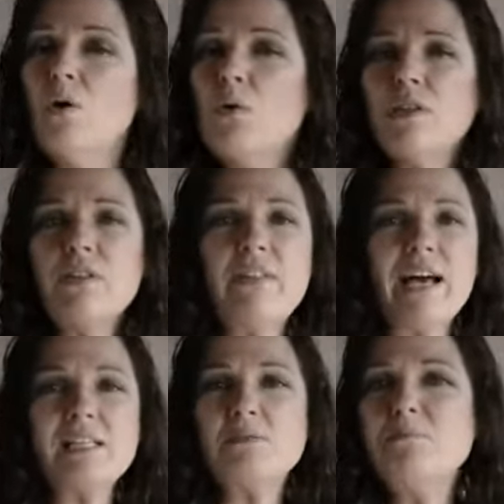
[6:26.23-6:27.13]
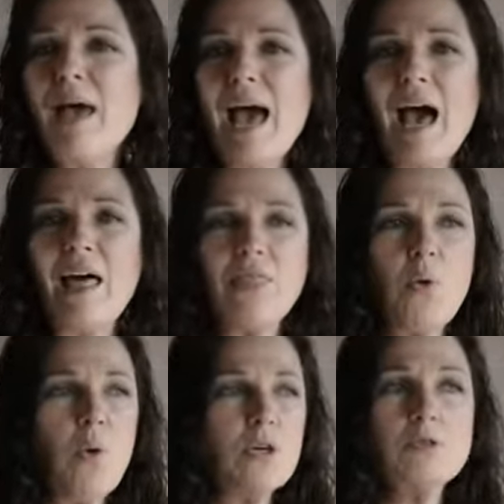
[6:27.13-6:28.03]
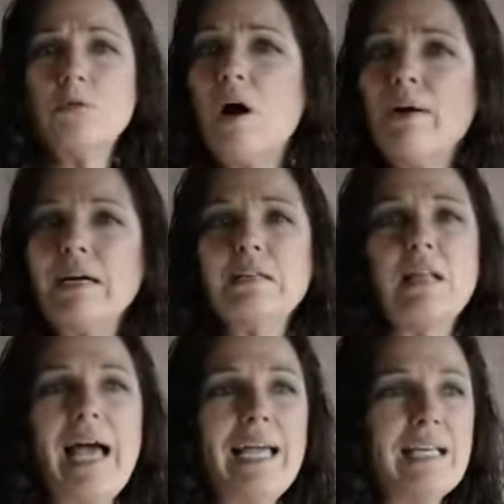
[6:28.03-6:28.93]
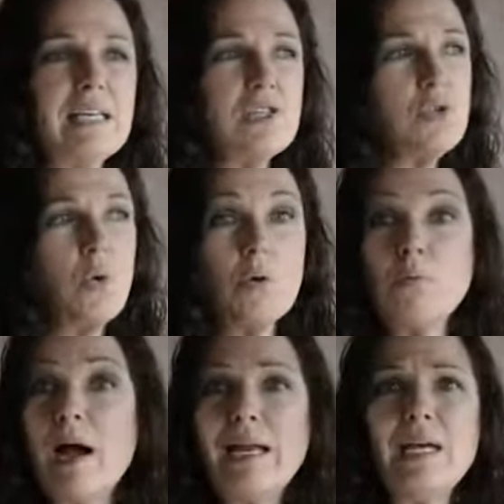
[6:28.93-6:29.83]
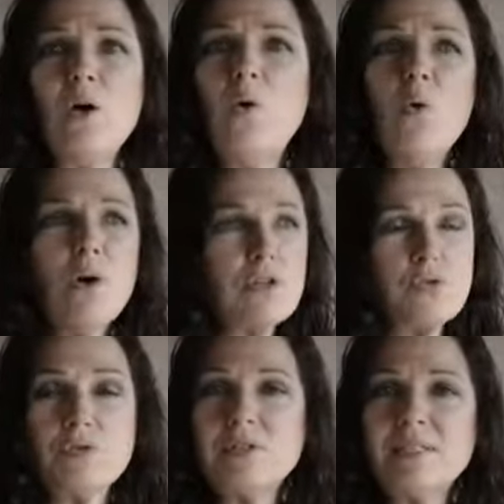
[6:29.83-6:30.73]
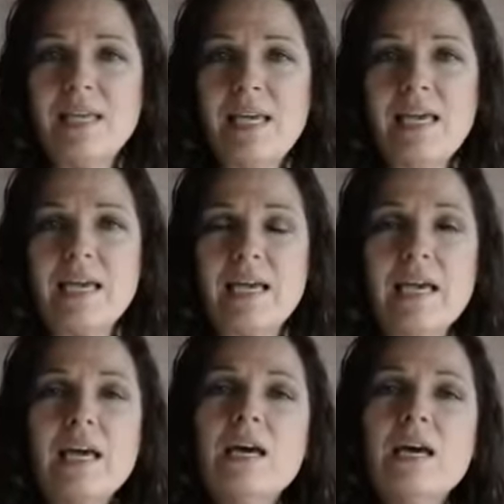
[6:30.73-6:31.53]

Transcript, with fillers: Whether that's math or drawing a likeness or riding a horse or skiing,